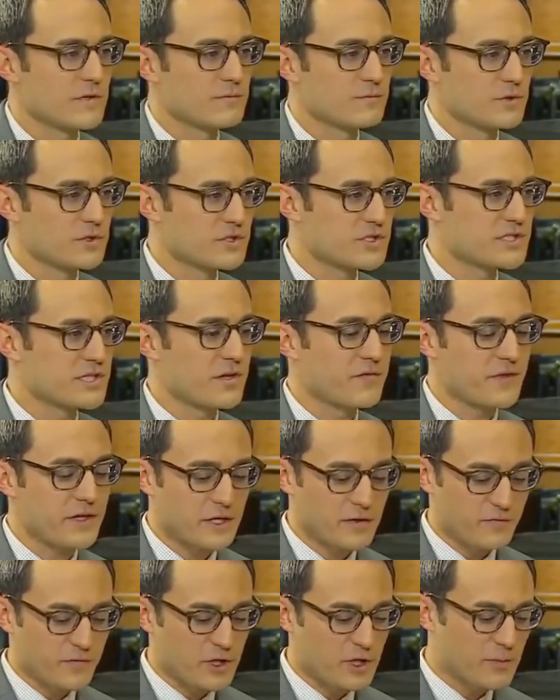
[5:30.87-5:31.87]
Okay. Well, Giselle,
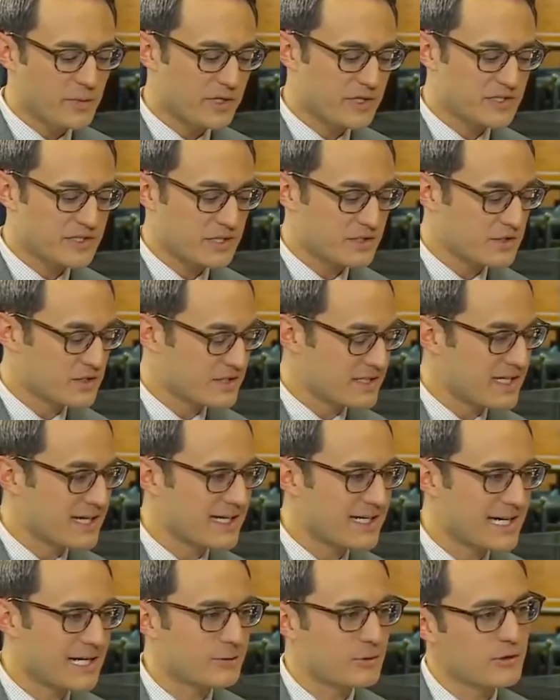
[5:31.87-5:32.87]
thank you for helping us
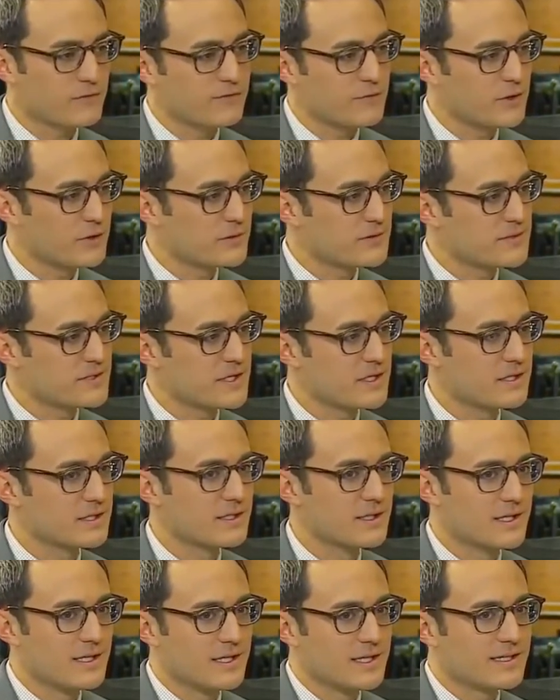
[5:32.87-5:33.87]
understand how our phones
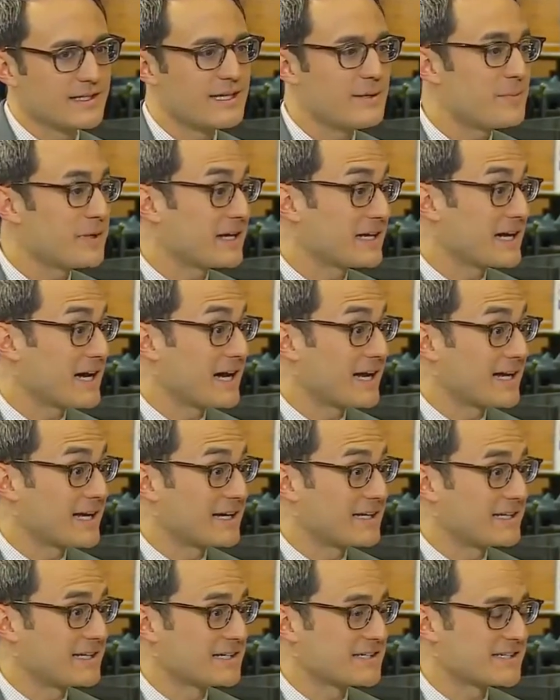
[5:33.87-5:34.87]
are keeping an eye
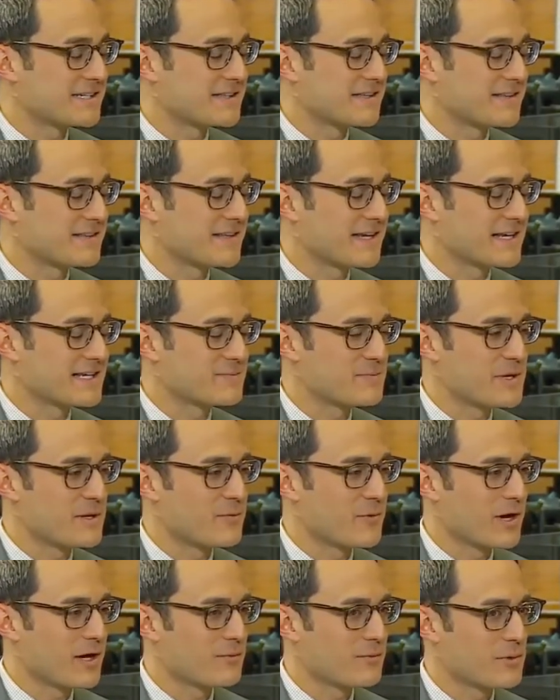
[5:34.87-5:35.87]
on us and the things we
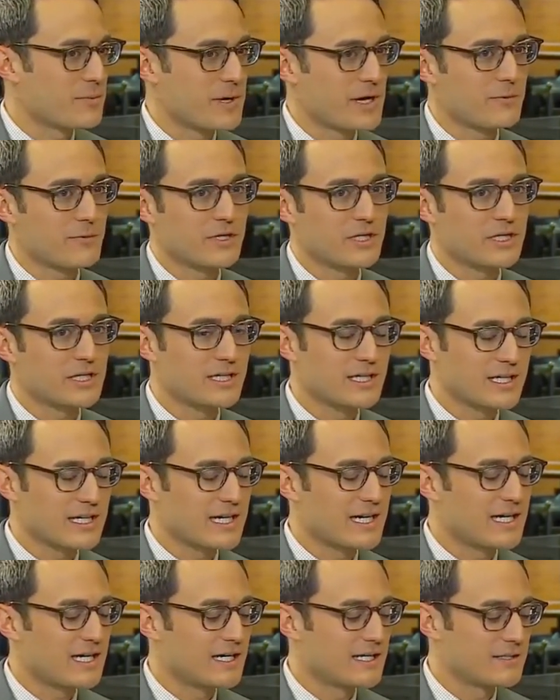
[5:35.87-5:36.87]
might want to click
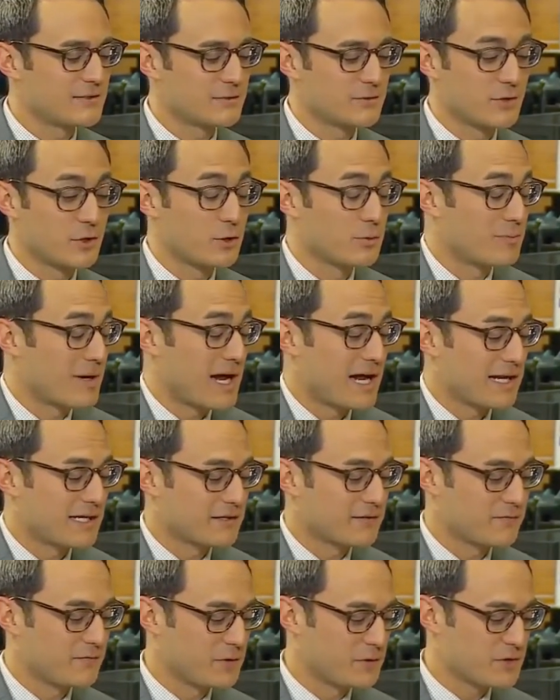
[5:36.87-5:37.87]
on or buy
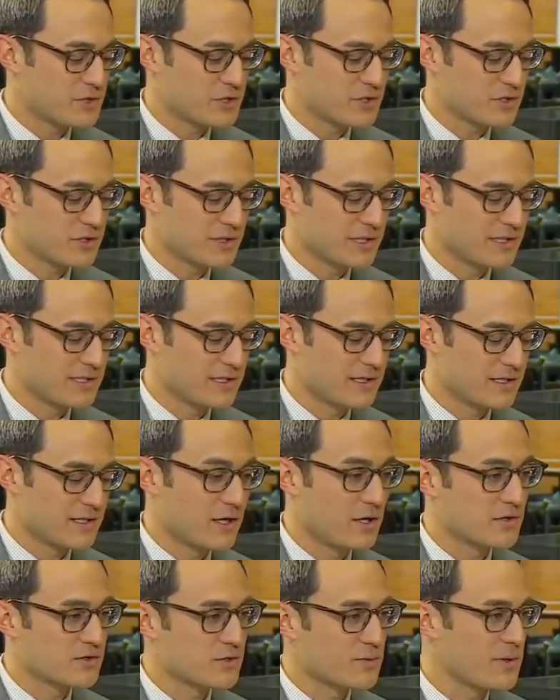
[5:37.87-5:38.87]
in the future, and
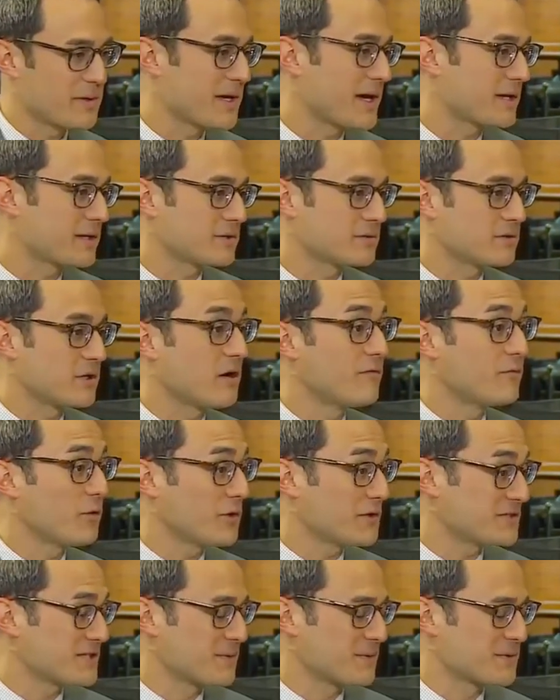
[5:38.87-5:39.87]
also maybe how to
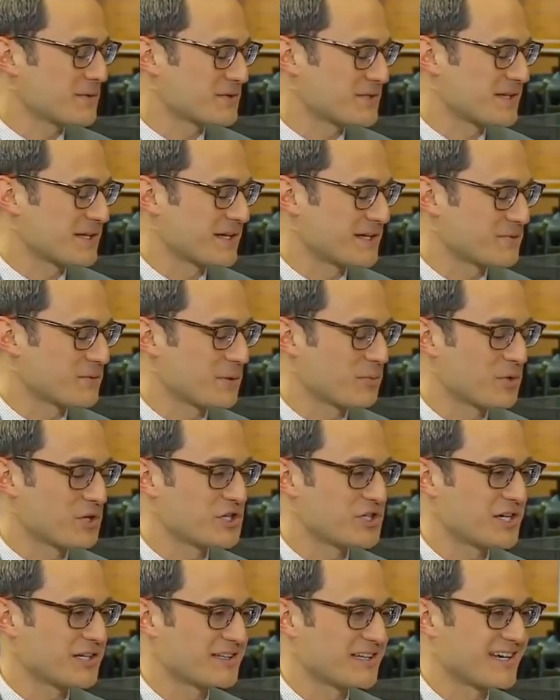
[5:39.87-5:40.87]
avoid some of those things. We
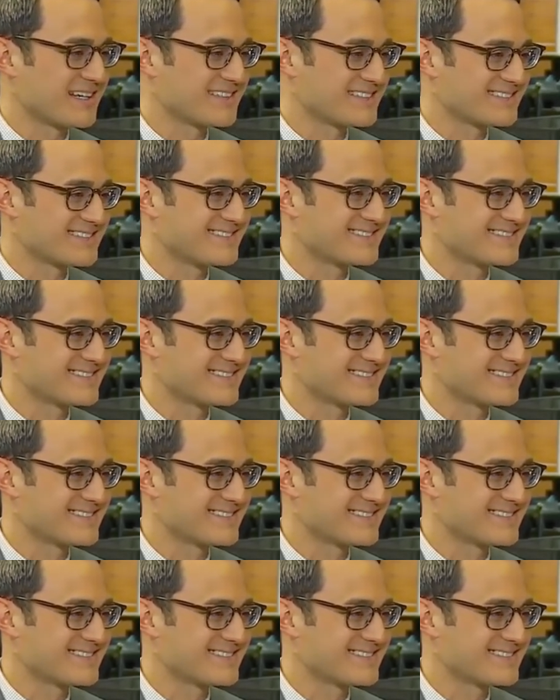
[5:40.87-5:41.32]
appreciate that.